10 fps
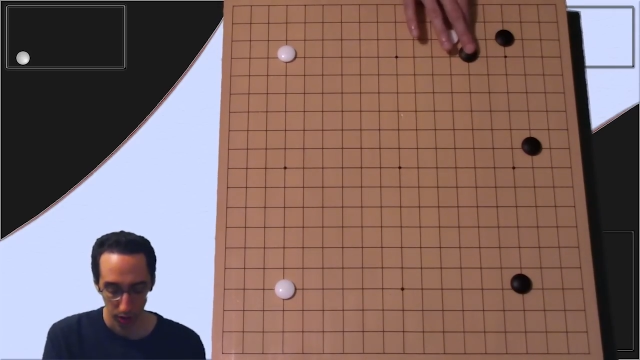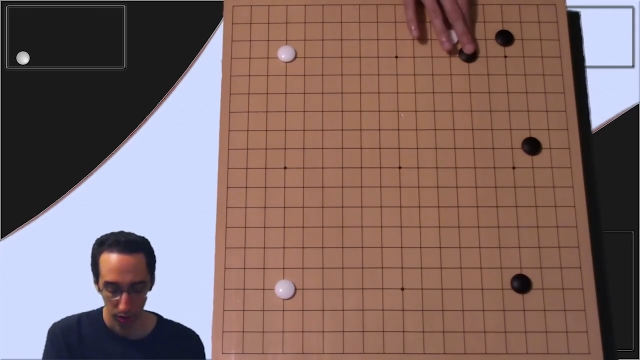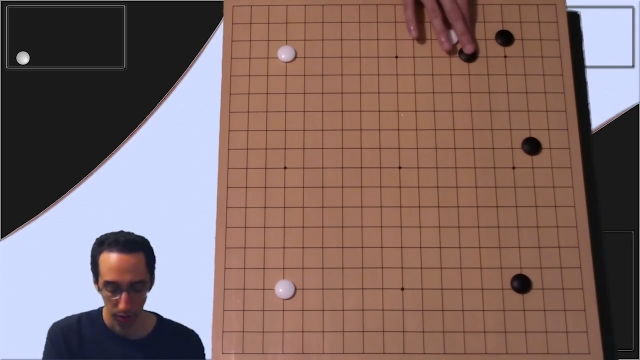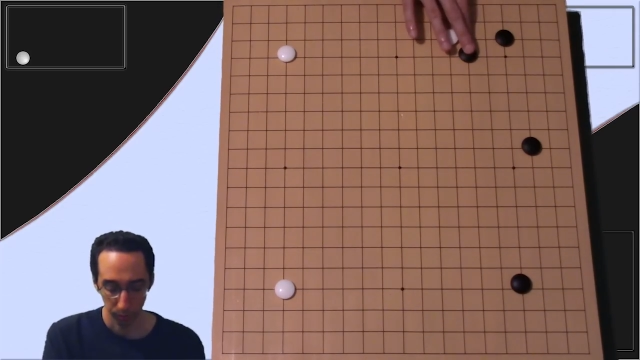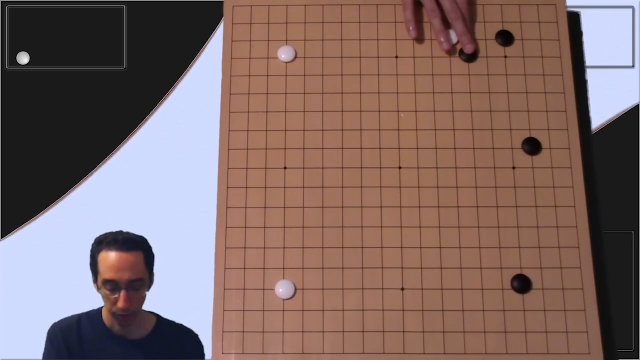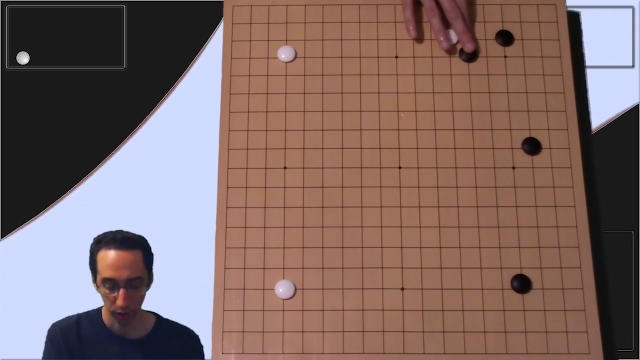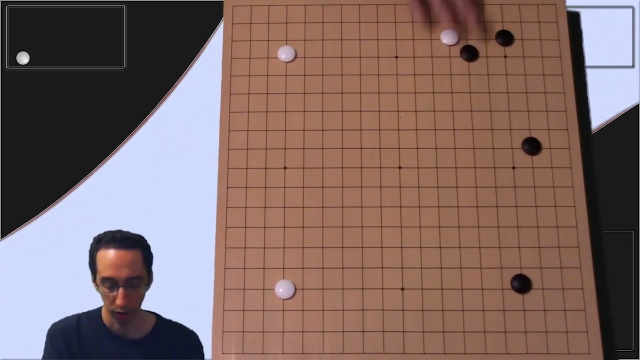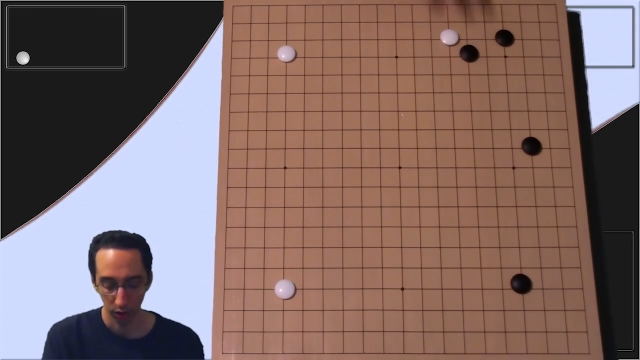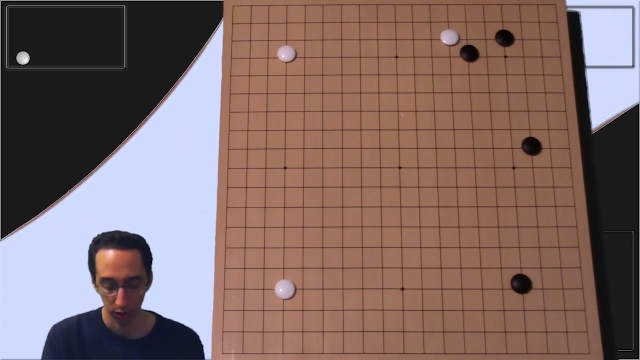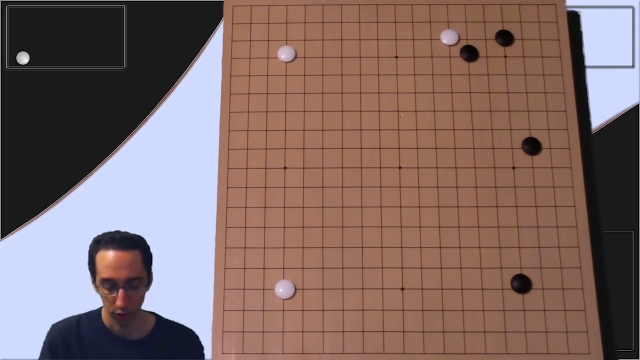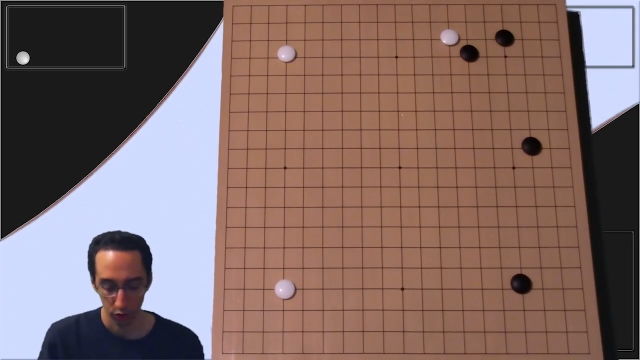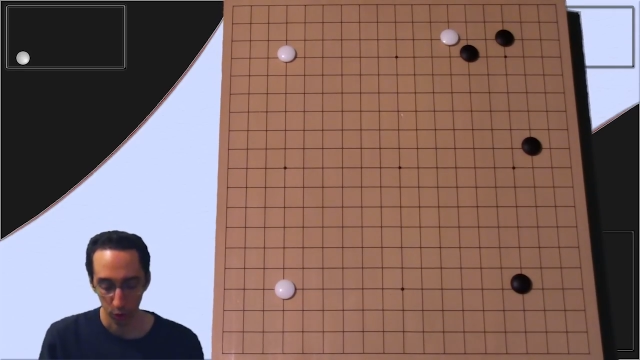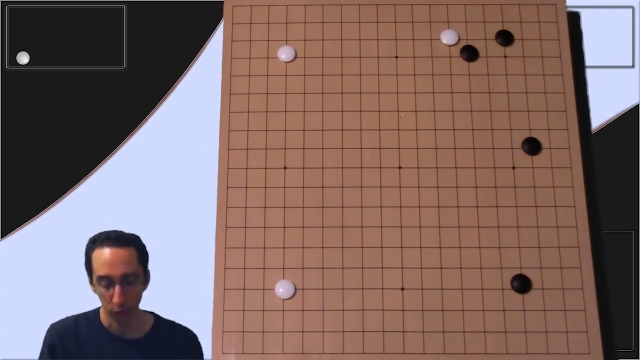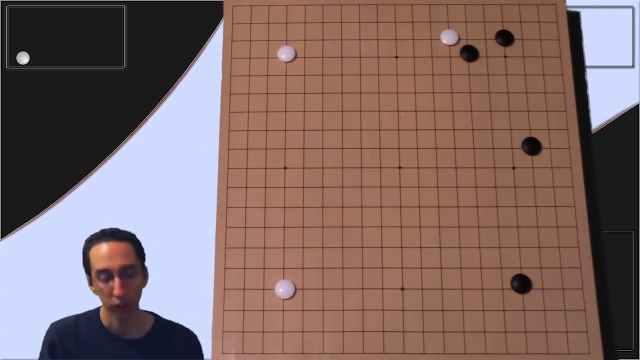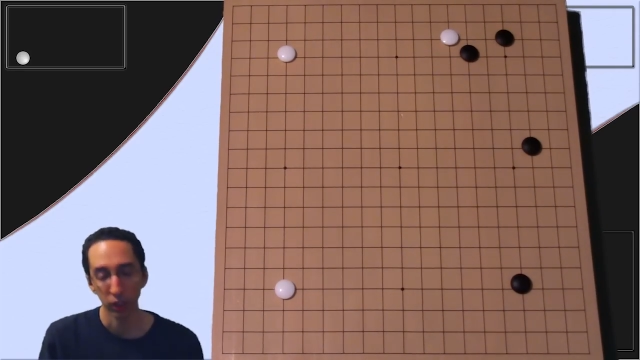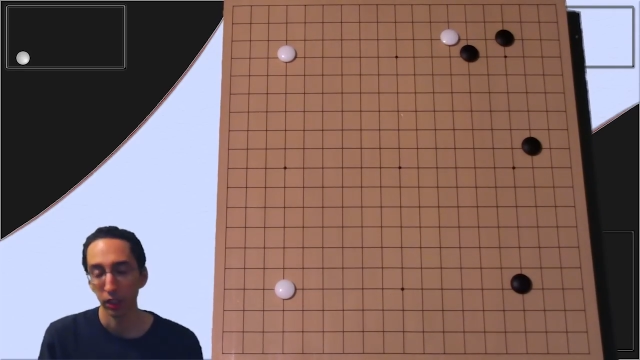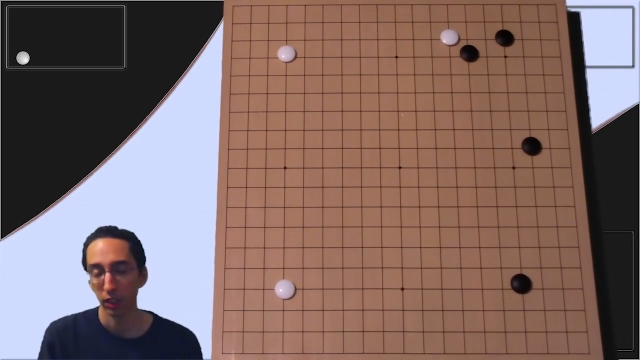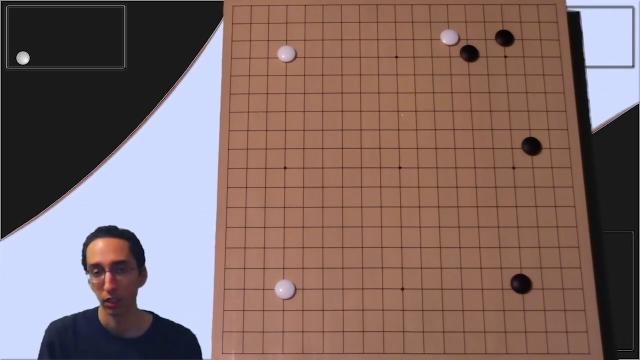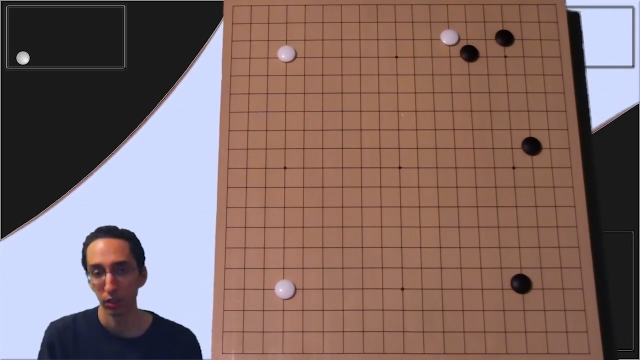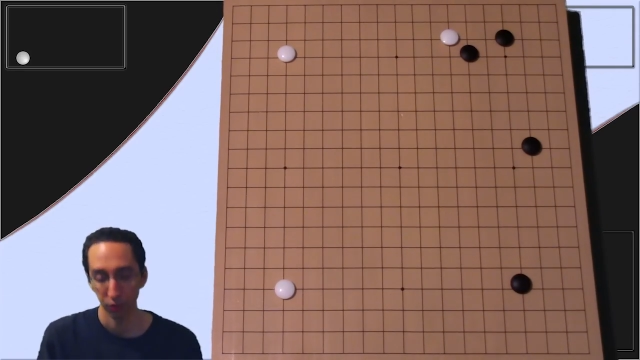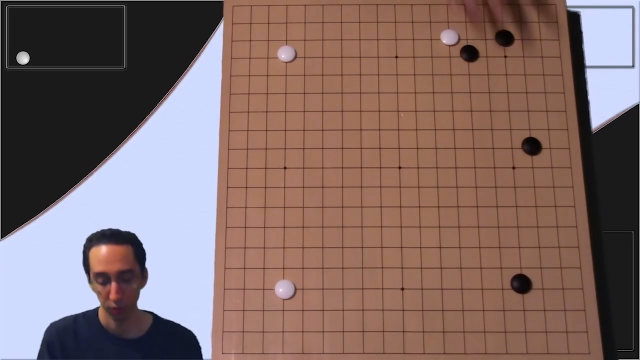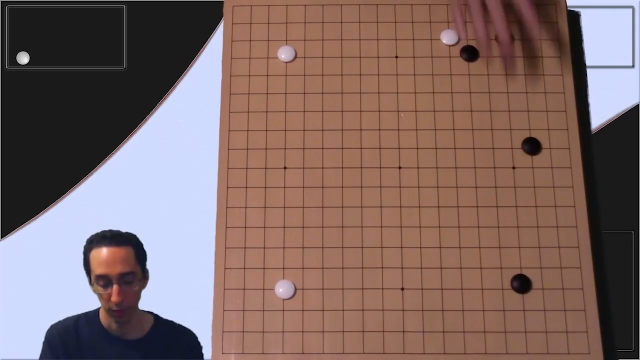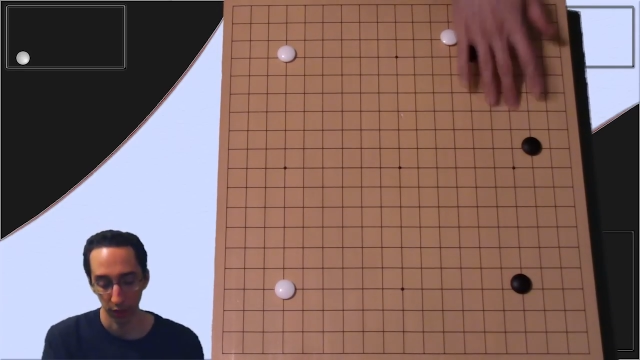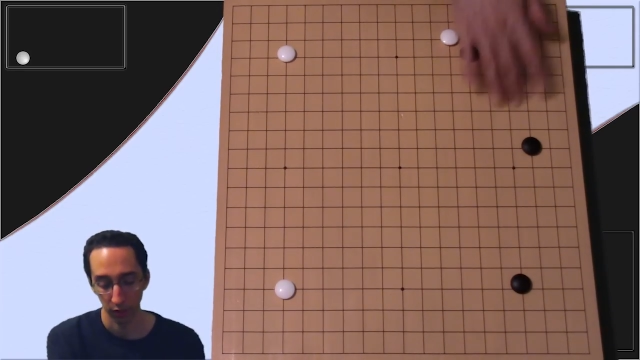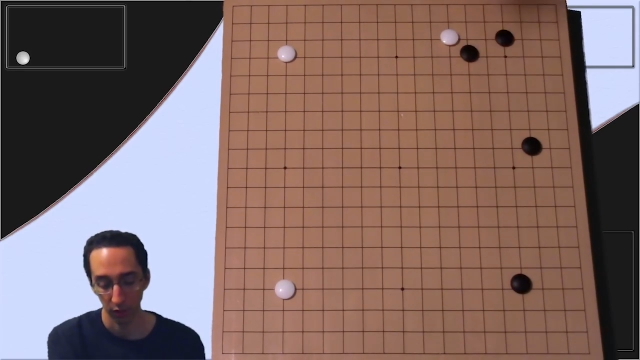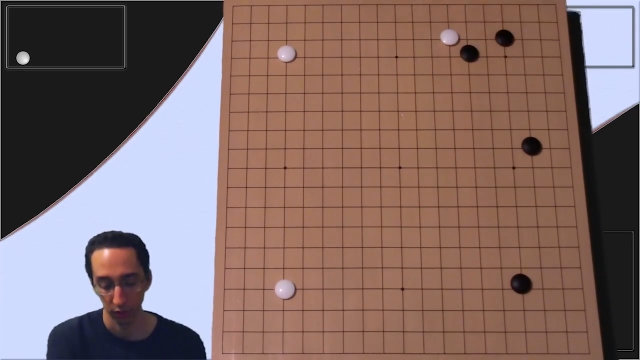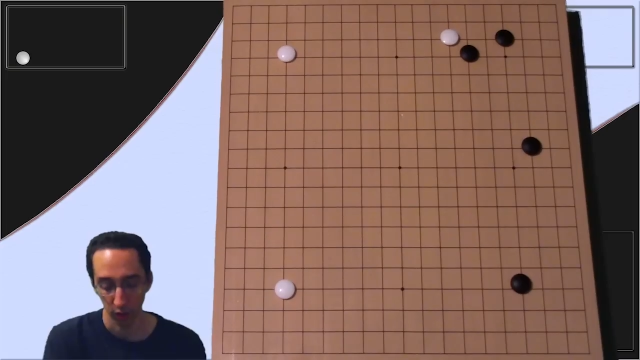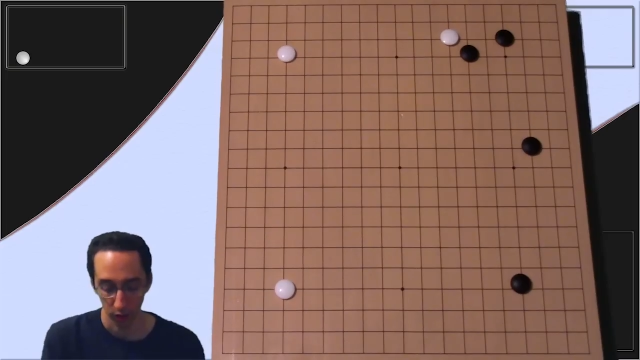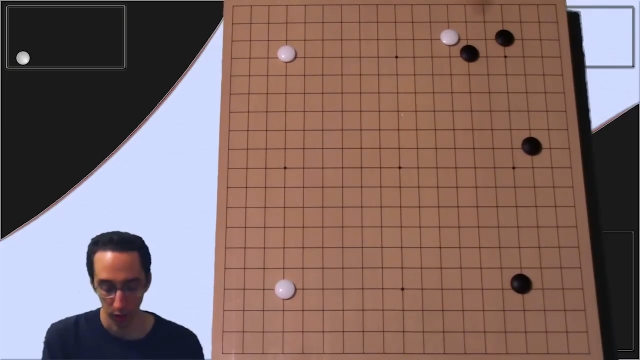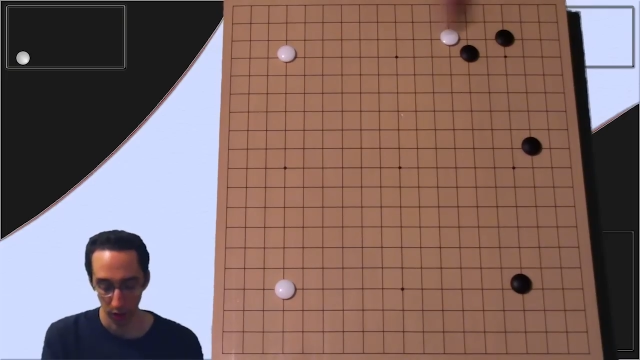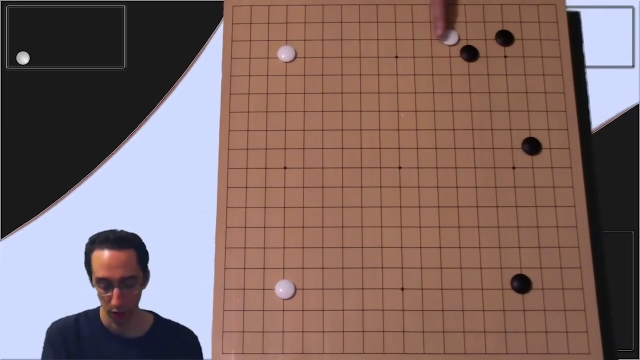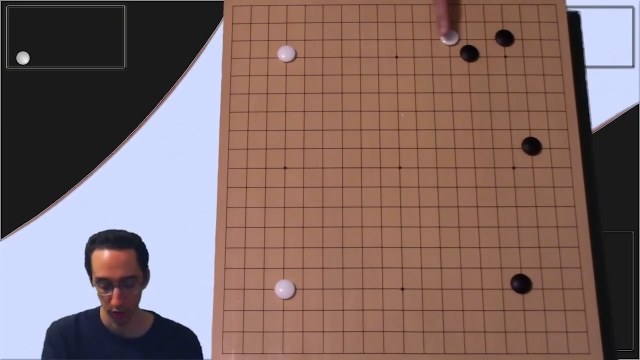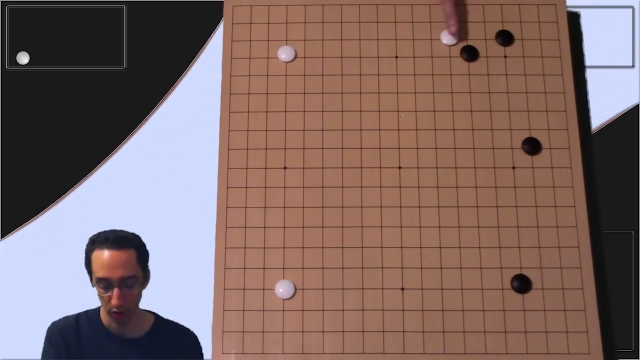because the shoulder hit here to make this area large,